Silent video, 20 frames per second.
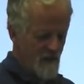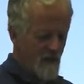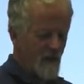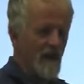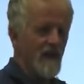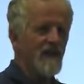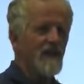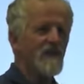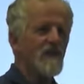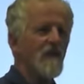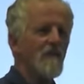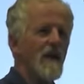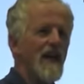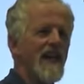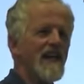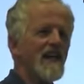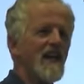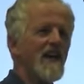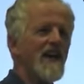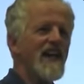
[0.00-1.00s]
or a little old
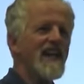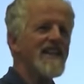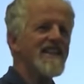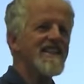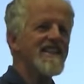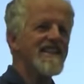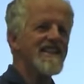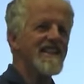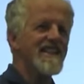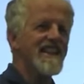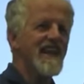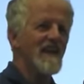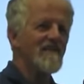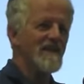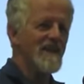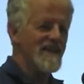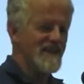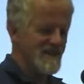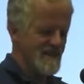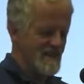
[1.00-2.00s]
man in our heads to
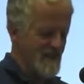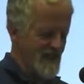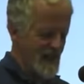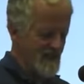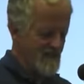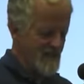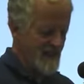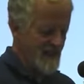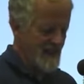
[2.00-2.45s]
help us sometimes.